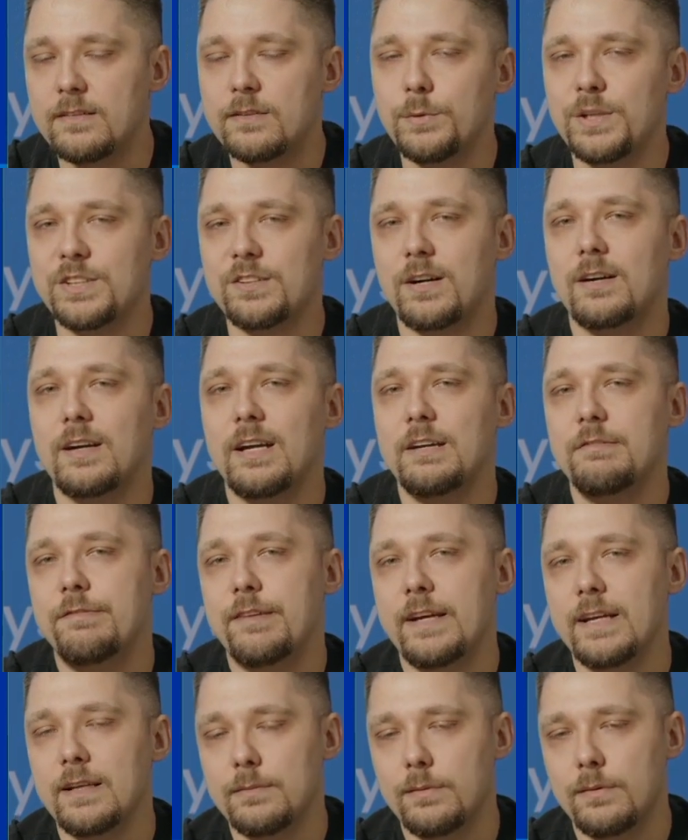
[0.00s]
which are
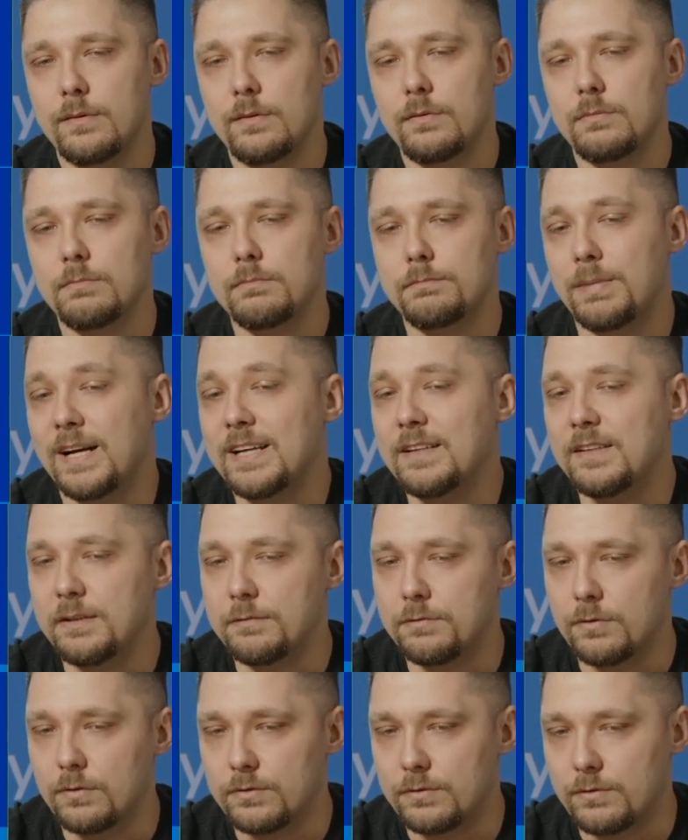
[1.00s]
available by
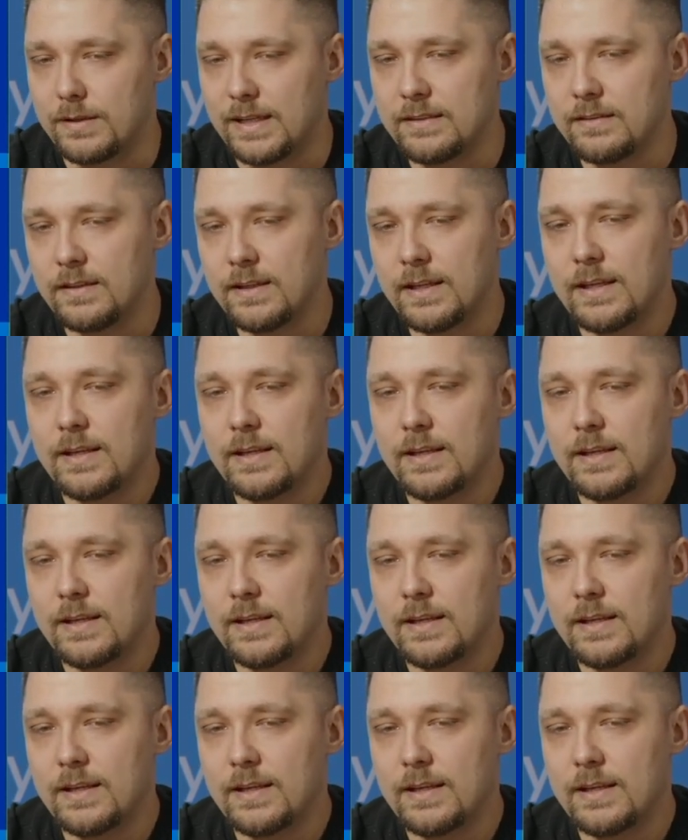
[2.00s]
default, right?